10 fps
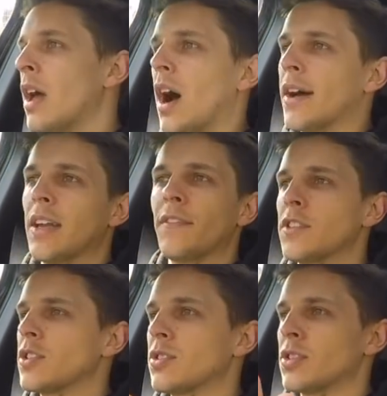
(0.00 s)
I'd love to
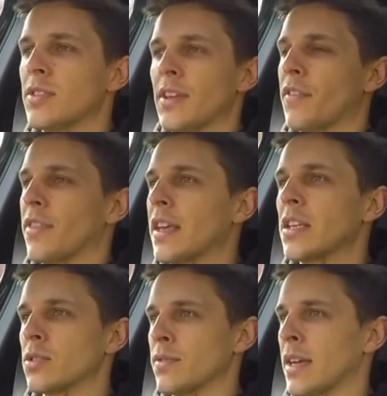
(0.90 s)
just do different
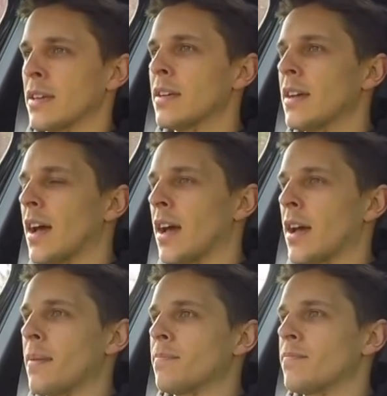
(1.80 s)
things with it
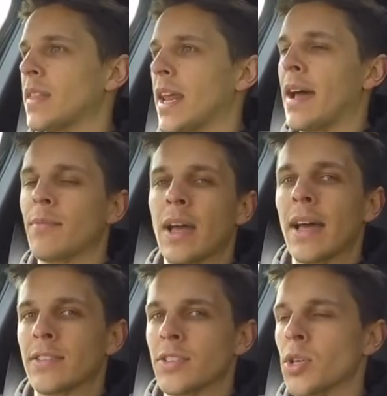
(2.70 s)
that I haven't
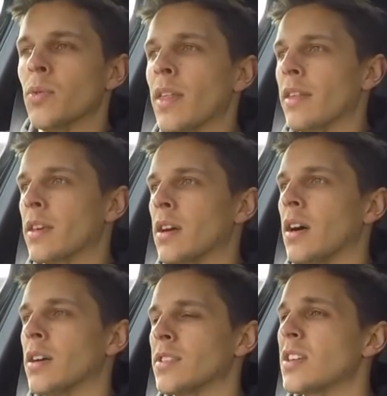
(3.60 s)
had to do with other cars.